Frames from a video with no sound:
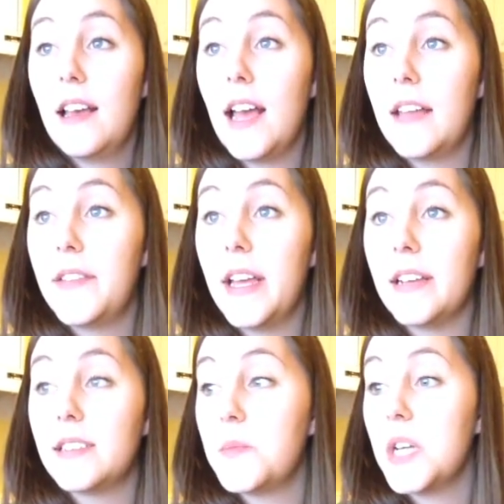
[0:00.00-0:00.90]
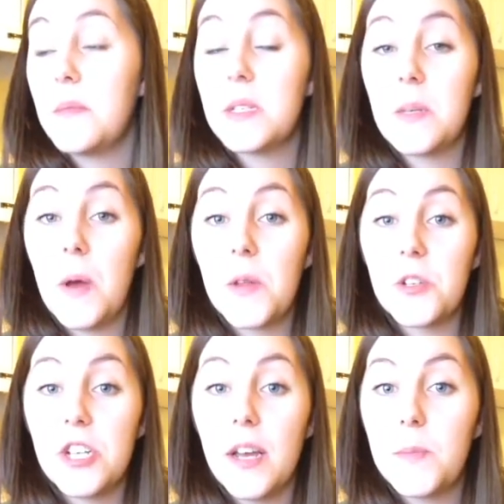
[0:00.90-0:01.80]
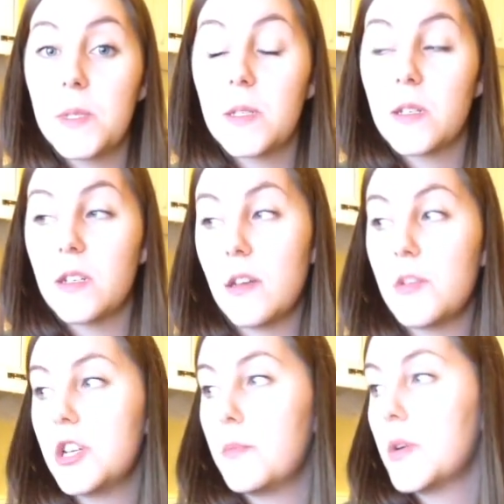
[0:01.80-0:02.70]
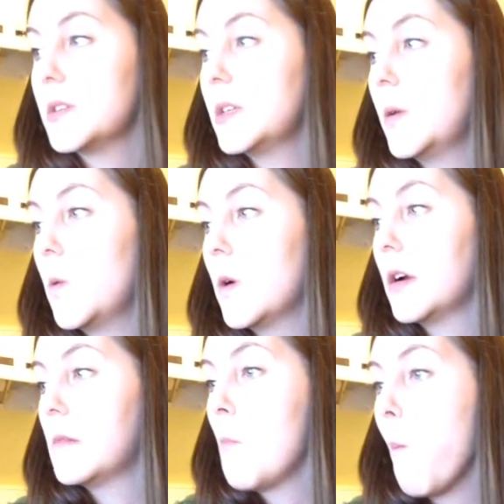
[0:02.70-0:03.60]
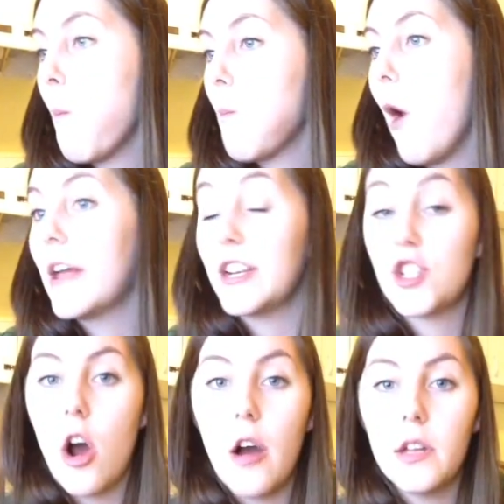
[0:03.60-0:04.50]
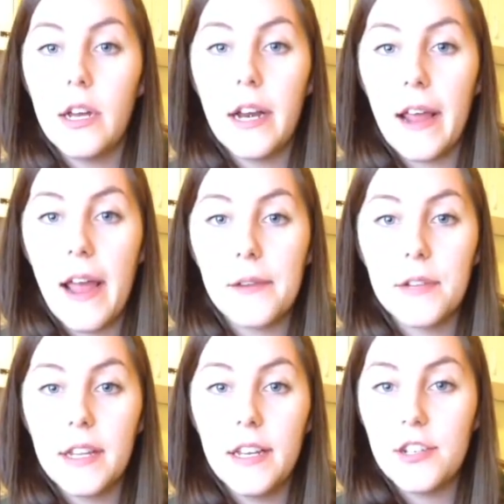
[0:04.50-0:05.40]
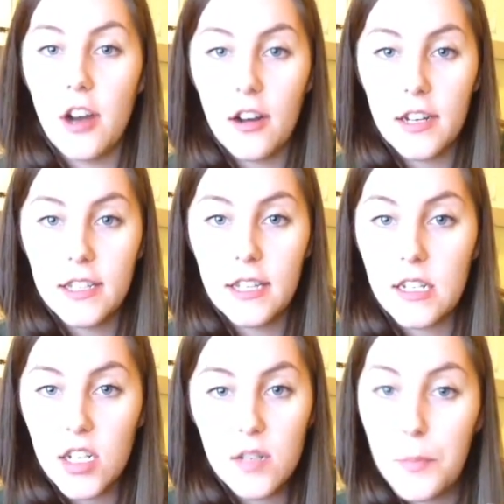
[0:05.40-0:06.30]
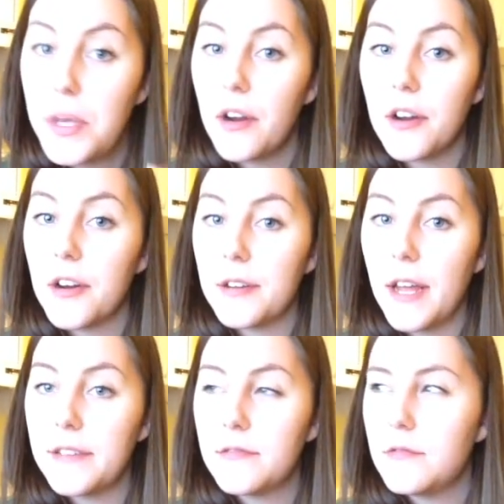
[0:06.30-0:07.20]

And, like, sometimes some other chips, because I'm a chip person, or, like, chocolate. I can't really eat chocolate unless it's pure, like,